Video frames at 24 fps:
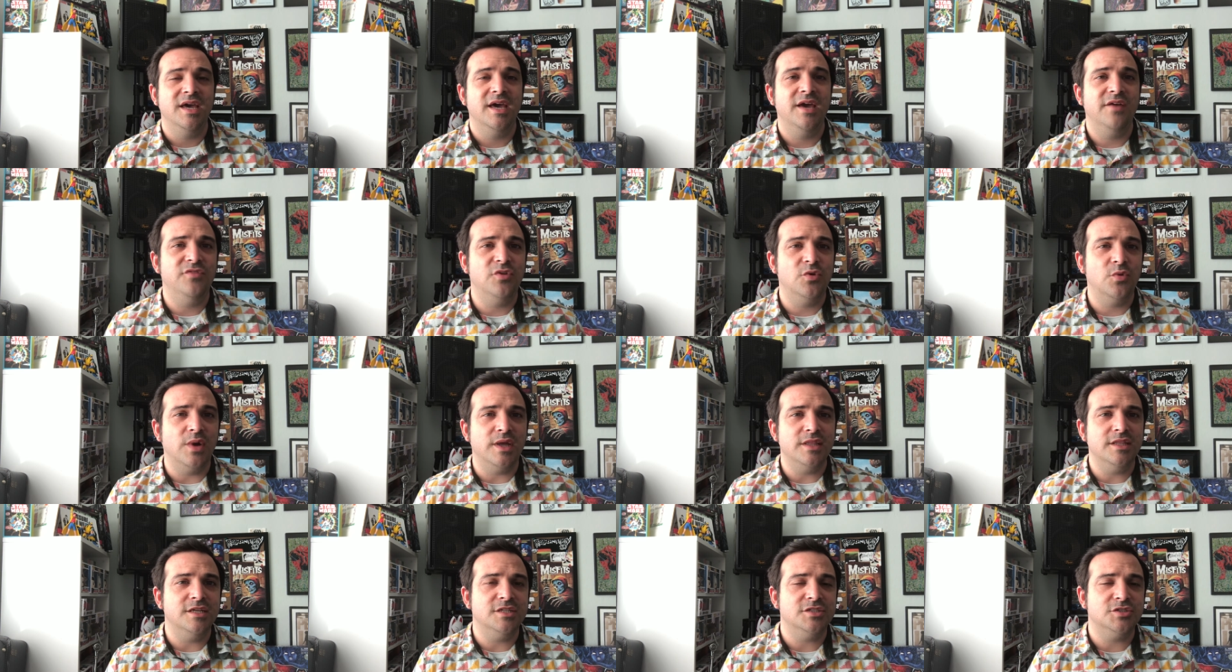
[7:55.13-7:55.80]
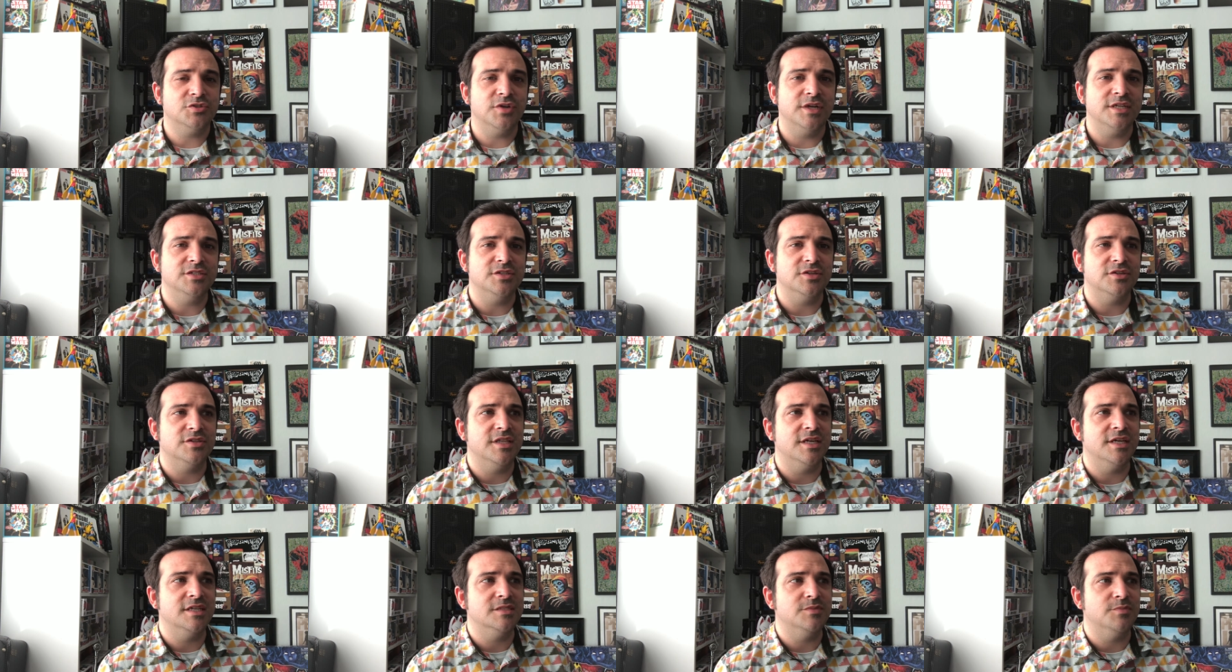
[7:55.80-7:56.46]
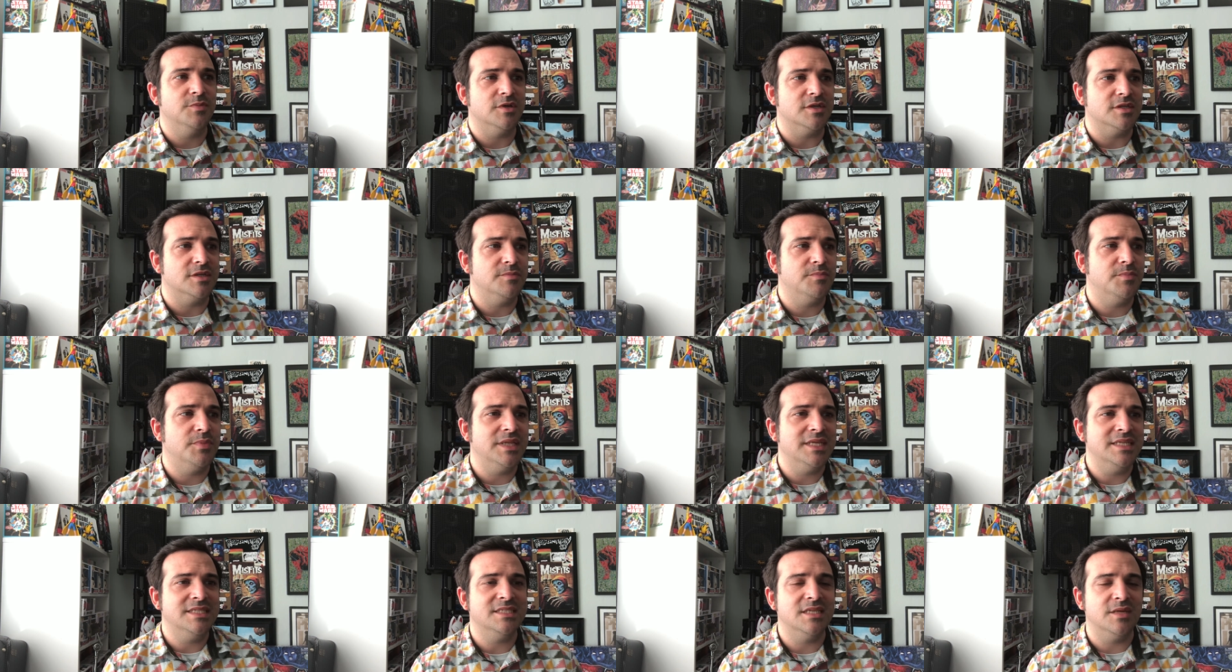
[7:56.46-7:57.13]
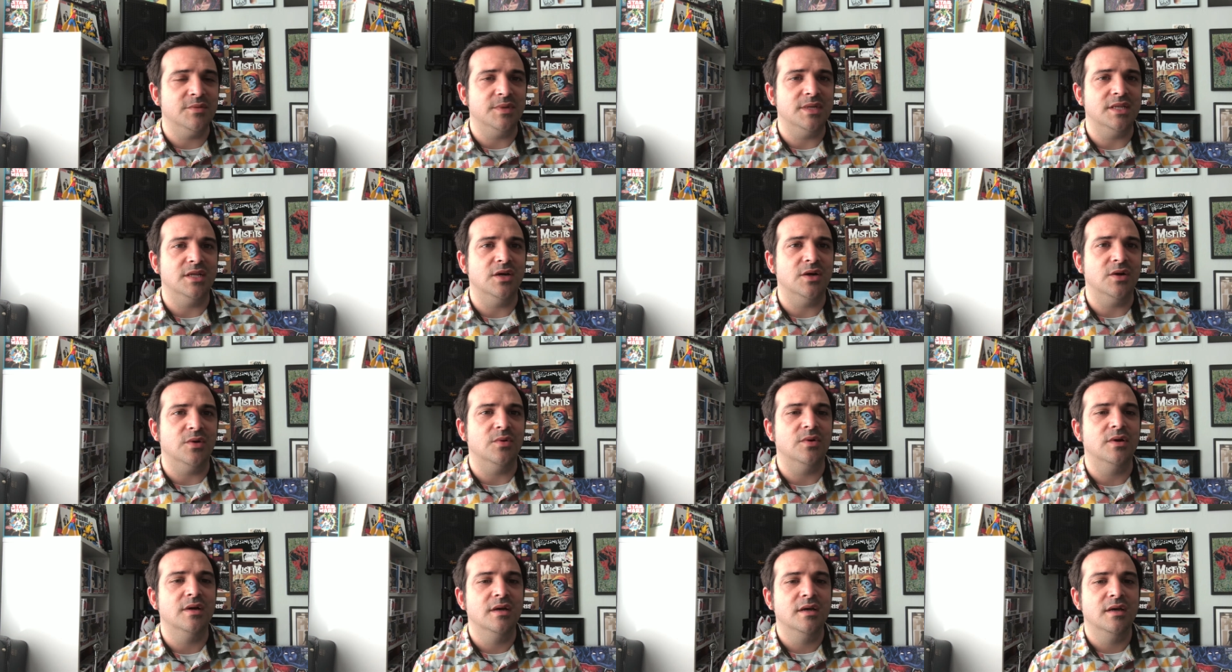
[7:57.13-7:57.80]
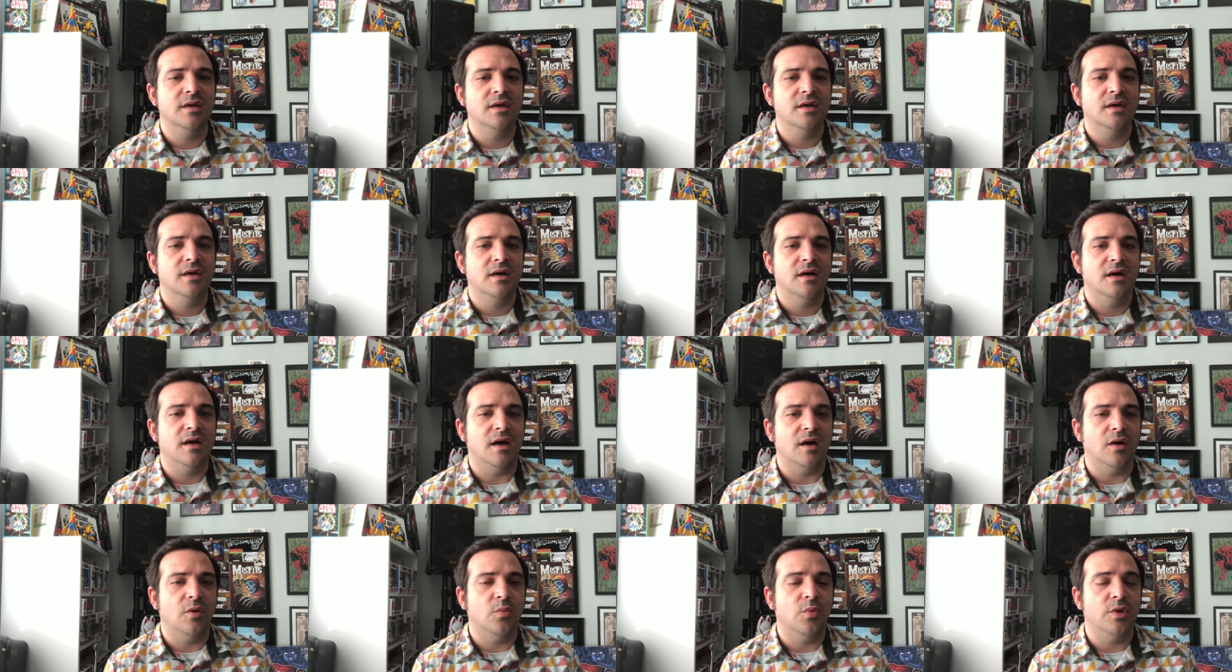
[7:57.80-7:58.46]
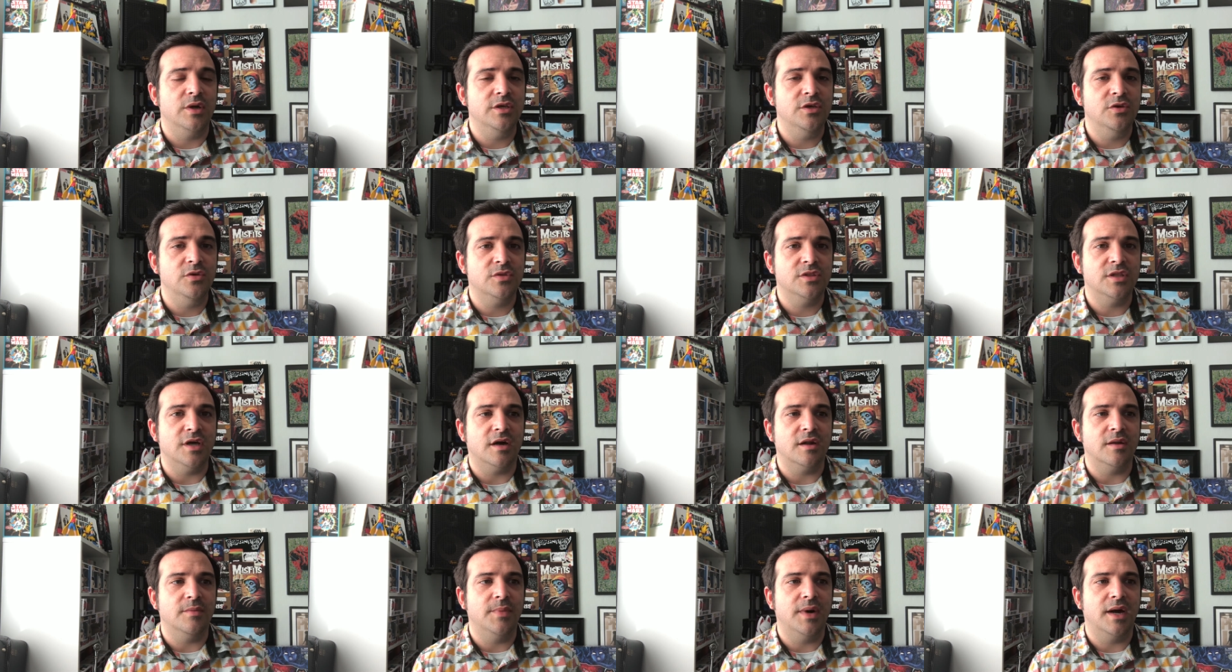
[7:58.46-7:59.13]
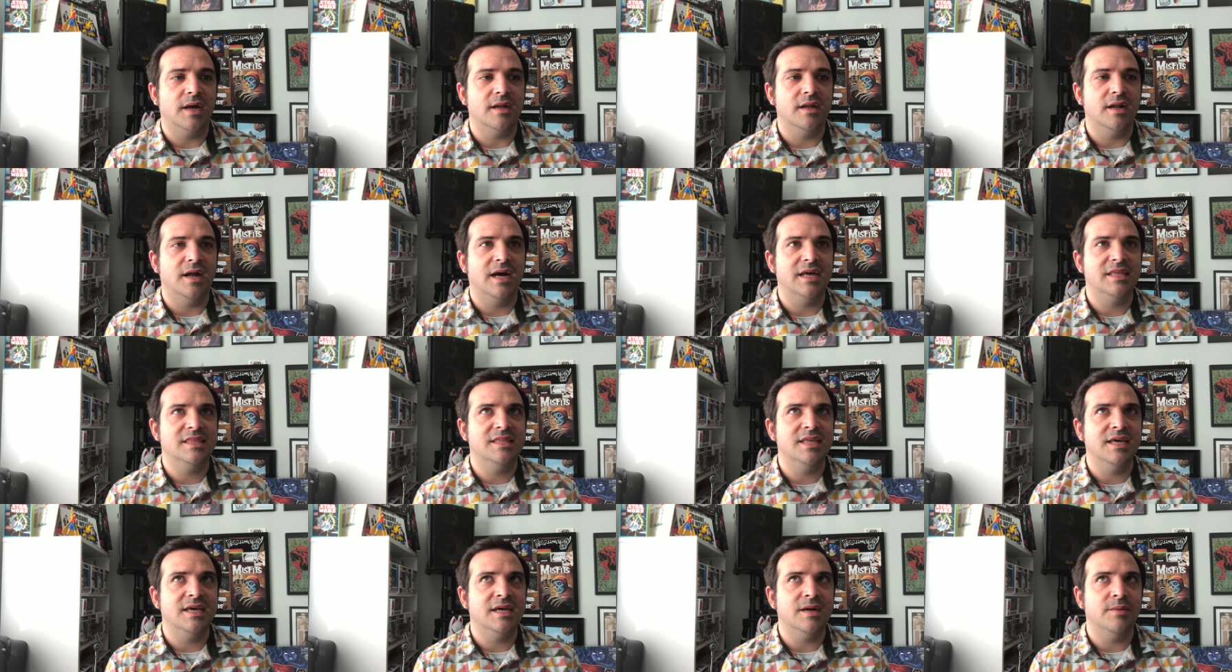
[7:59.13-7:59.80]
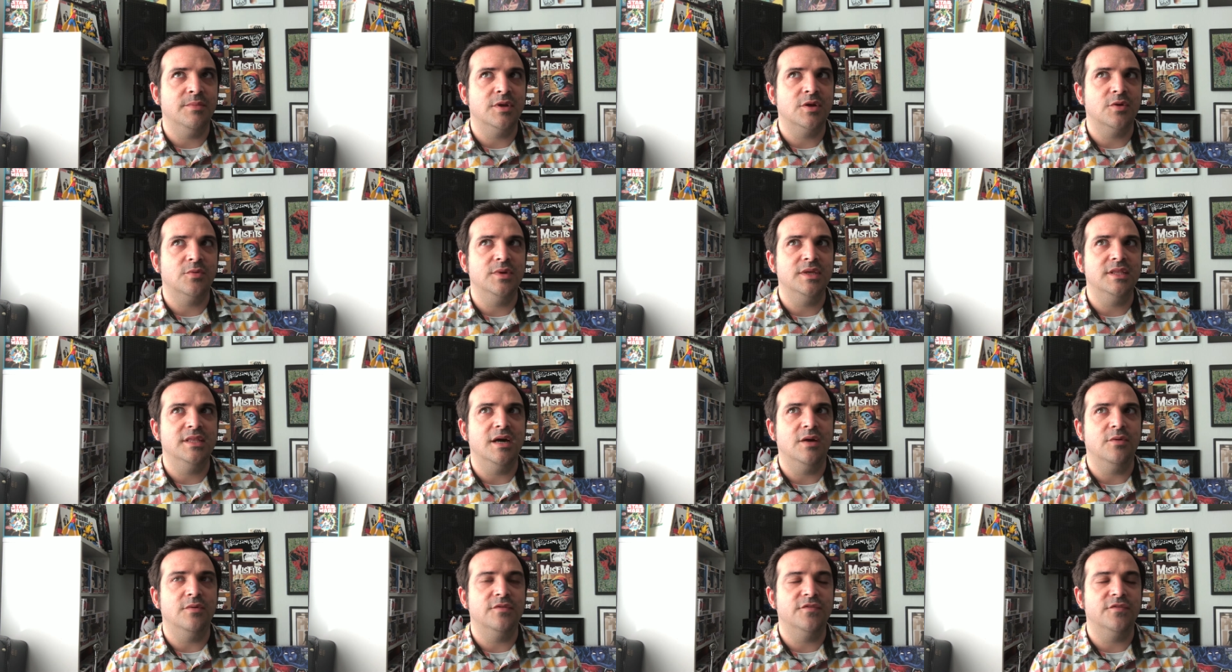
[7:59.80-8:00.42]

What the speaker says: If you read this Stranger Things book, please let me know what you thought about it. I think I'm going to read that